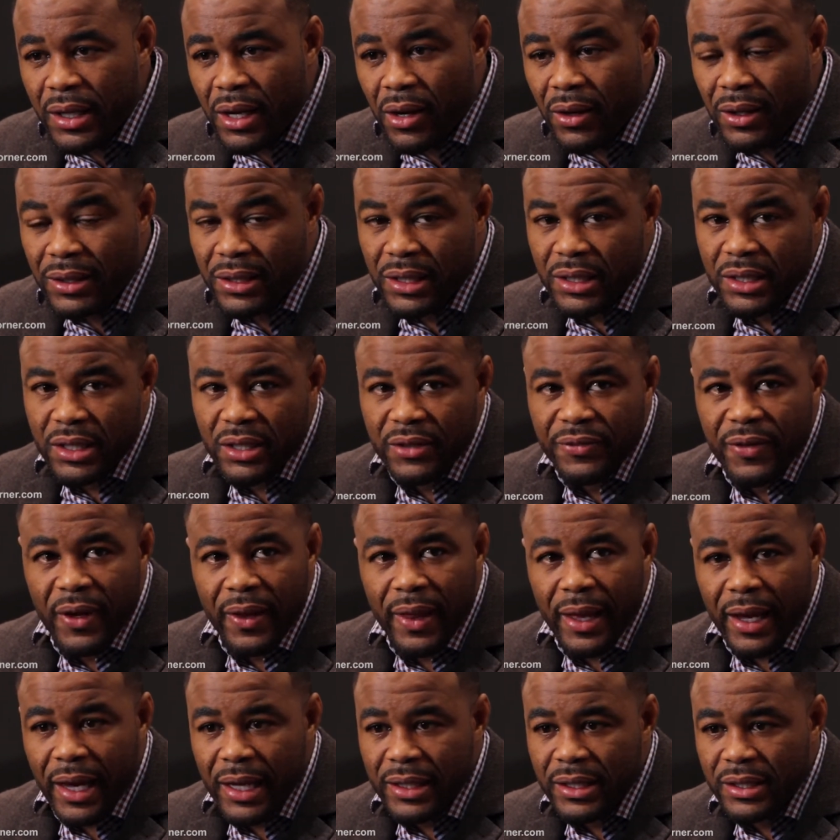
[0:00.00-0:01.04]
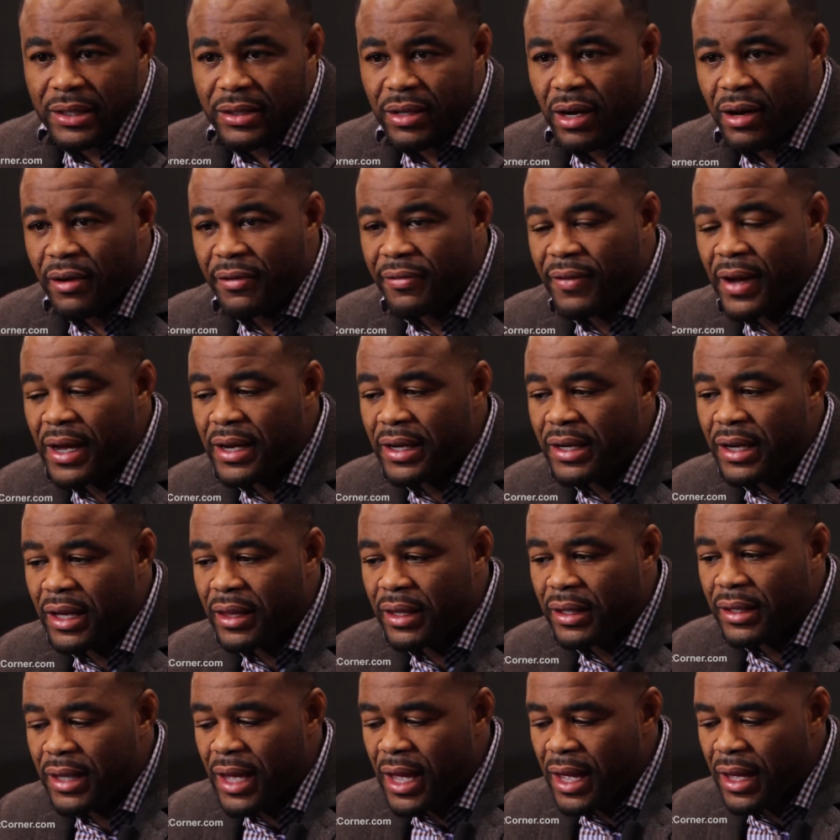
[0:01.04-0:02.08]
You know, because it just felt like I just started fighting
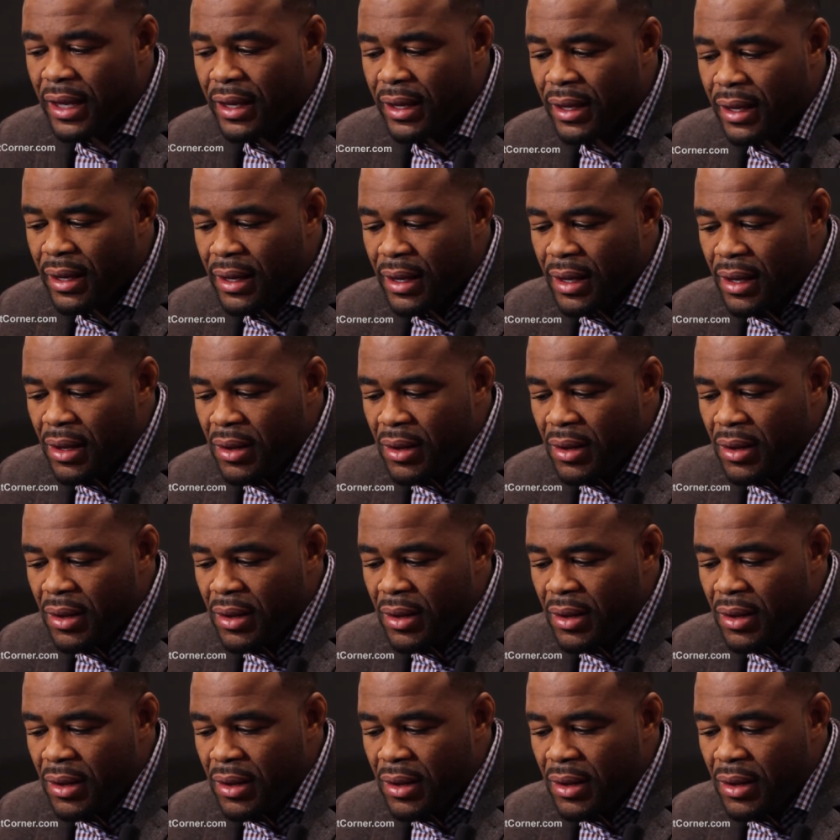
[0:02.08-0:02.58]
the other day.